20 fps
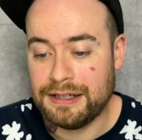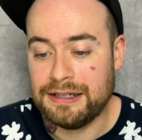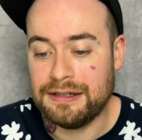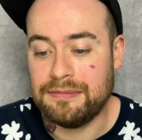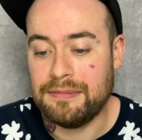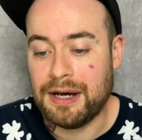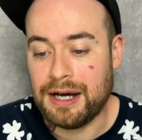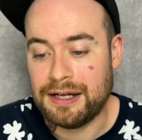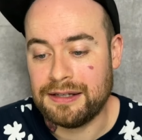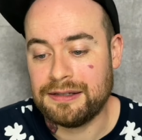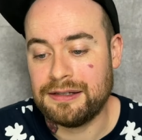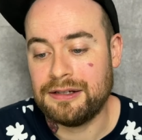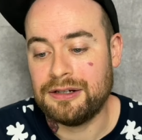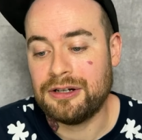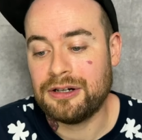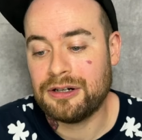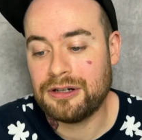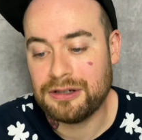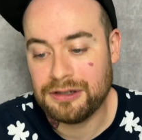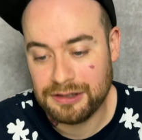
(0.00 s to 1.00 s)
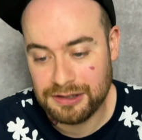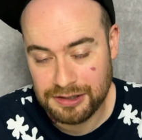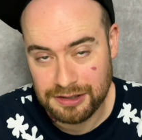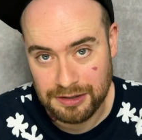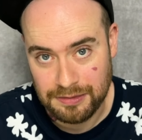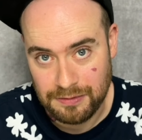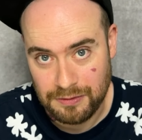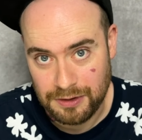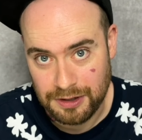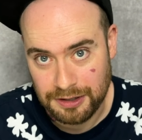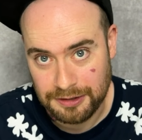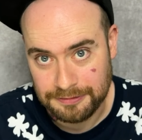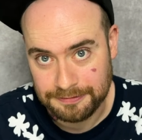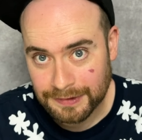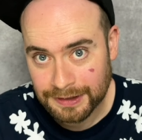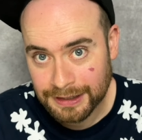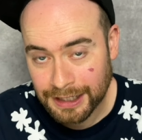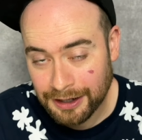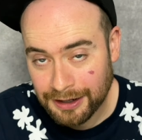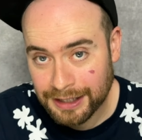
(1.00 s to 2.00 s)
did Masa hurt someone?
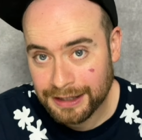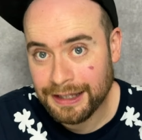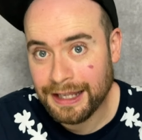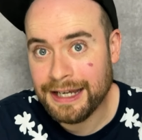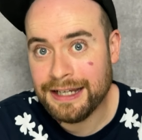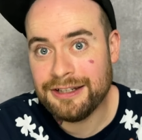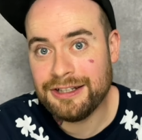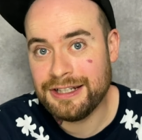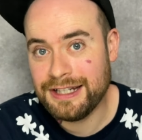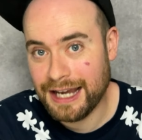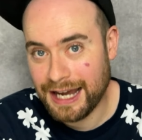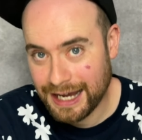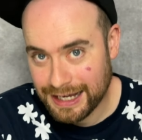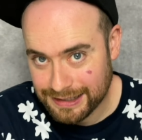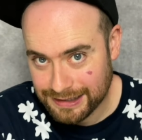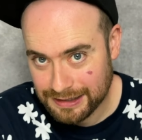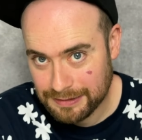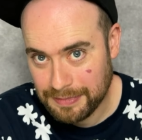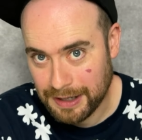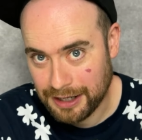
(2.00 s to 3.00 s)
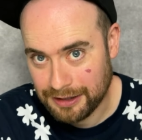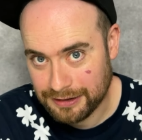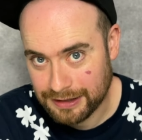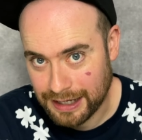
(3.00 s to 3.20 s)
Now I like she asked about